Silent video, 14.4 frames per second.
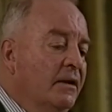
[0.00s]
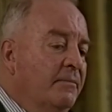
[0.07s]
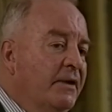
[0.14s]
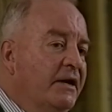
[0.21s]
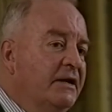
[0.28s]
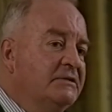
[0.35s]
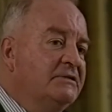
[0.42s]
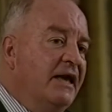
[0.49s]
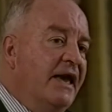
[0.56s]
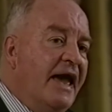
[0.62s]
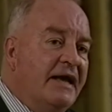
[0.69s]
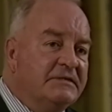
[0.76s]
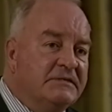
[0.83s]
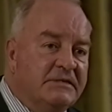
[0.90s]
Because there
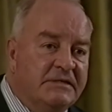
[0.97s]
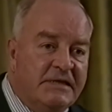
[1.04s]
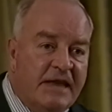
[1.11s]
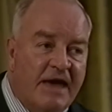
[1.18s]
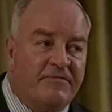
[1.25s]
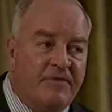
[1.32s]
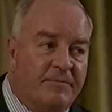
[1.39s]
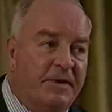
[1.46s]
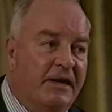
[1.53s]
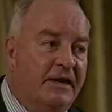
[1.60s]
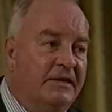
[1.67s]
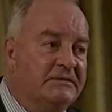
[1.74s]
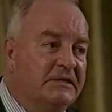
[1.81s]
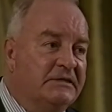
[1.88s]
has never
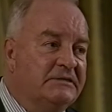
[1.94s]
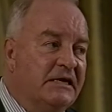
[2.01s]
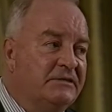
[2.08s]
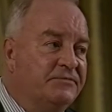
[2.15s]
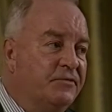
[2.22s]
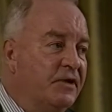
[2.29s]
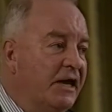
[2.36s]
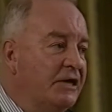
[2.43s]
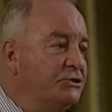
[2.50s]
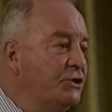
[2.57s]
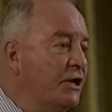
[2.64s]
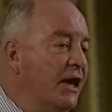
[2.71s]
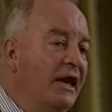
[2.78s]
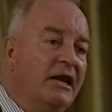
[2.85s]
been a successful
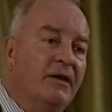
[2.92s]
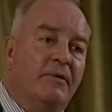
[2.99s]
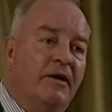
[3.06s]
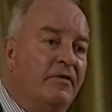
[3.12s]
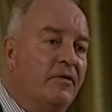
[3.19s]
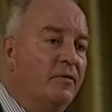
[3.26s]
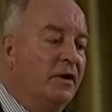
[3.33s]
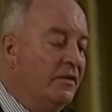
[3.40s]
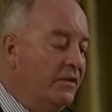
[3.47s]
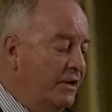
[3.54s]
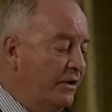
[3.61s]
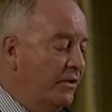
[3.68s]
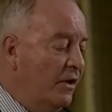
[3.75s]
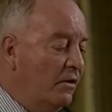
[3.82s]
nation anywhere in the world
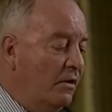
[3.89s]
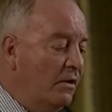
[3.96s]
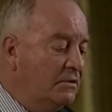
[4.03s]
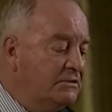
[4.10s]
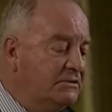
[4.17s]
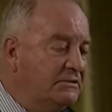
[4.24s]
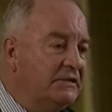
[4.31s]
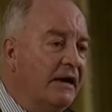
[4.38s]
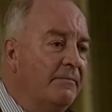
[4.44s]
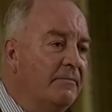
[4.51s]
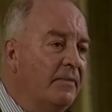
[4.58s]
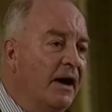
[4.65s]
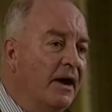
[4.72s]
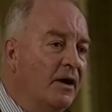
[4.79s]
that had not got
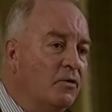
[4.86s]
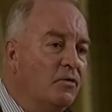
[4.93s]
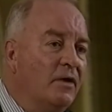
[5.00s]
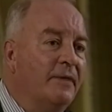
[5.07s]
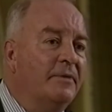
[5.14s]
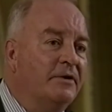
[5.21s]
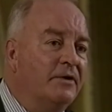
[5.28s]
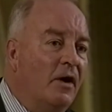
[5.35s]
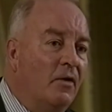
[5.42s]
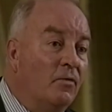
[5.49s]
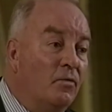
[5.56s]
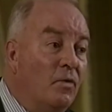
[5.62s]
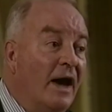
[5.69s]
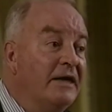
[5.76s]
some agreement
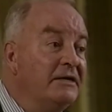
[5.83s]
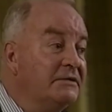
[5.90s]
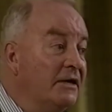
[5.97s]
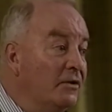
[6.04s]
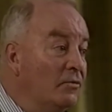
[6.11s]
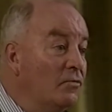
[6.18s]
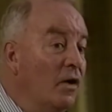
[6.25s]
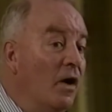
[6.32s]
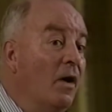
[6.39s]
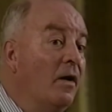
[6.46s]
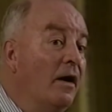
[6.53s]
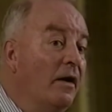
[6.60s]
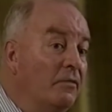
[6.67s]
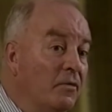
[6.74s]
on right and
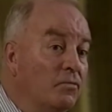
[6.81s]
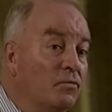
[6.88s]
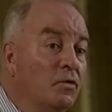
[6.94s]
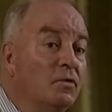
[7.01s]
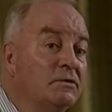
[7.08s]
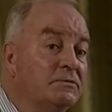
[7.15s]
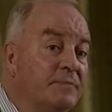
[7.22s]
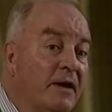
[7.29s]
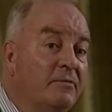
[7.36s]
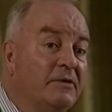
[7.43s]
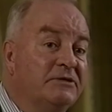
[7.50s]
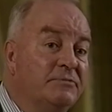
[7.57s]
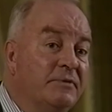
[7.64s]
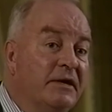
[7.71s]
wrong and the rules by
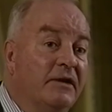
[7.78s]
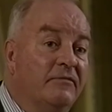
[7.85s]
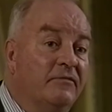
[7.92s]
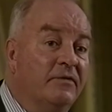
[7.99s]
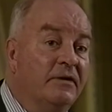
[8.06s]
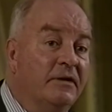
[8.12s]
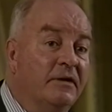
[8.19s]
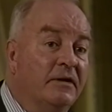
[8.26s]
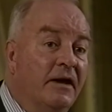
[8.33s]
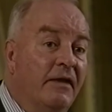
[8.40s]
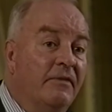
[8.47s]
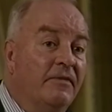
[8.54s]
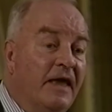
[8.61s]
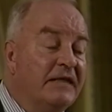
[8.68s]
which we live.
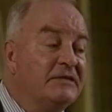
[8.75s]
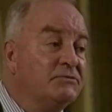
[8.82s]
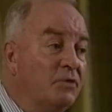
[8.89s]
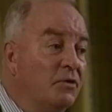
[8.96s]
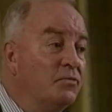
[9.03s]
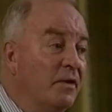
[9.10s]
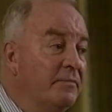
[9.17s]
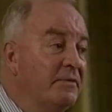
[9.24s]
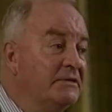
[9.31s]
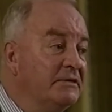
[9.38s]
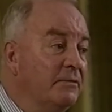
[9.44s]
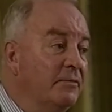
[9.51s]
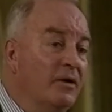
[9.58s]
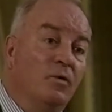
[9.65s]
And that's what we're
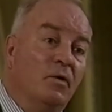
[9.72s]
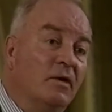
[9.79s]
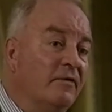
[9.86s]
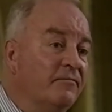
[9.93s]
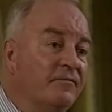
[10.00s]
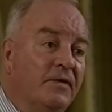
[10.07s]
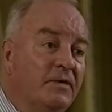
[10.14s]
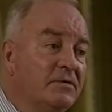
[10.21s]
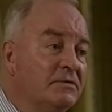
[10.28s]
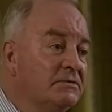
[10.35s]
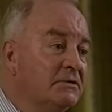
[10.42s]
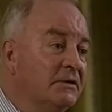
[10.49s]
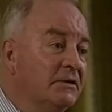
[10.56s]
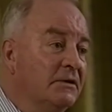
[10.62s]
missing. We're all confused.